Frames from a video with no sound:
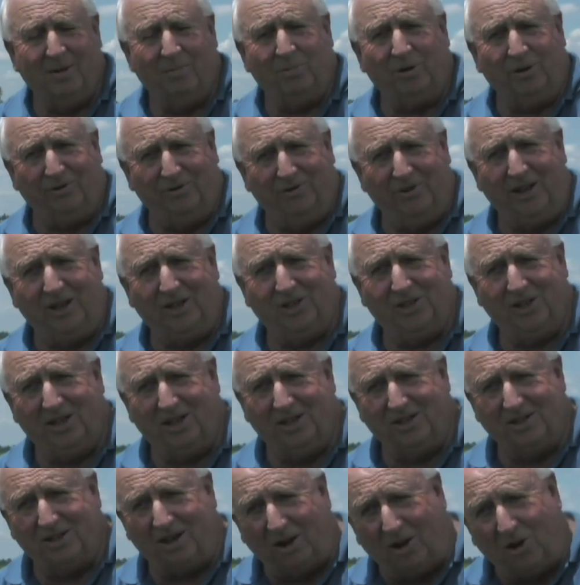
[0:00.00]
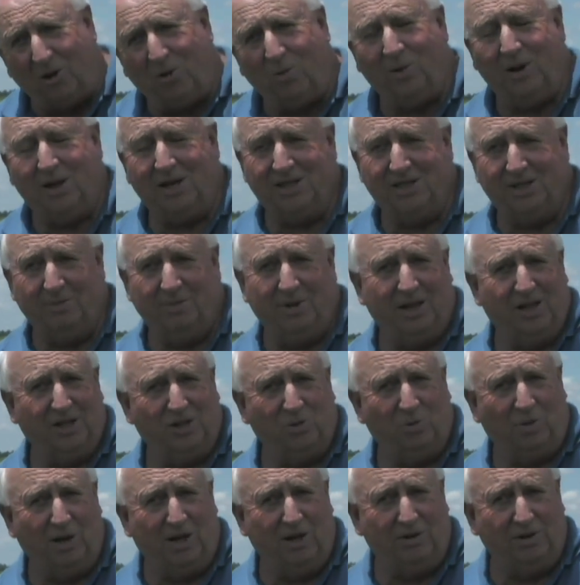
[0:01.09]
Prevention is always the
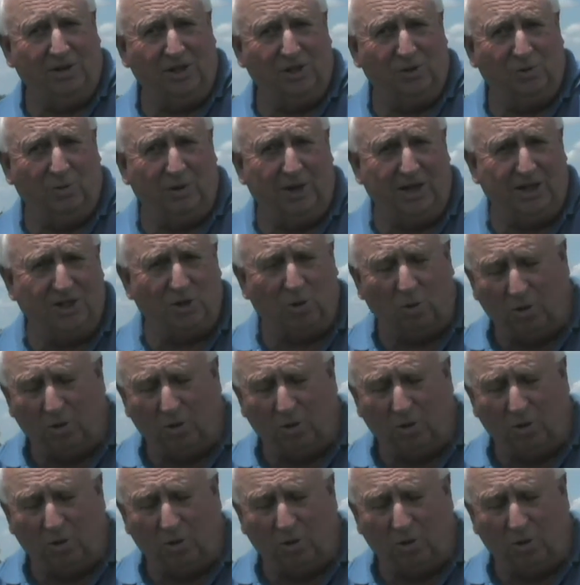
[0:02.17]
best way on these weeds.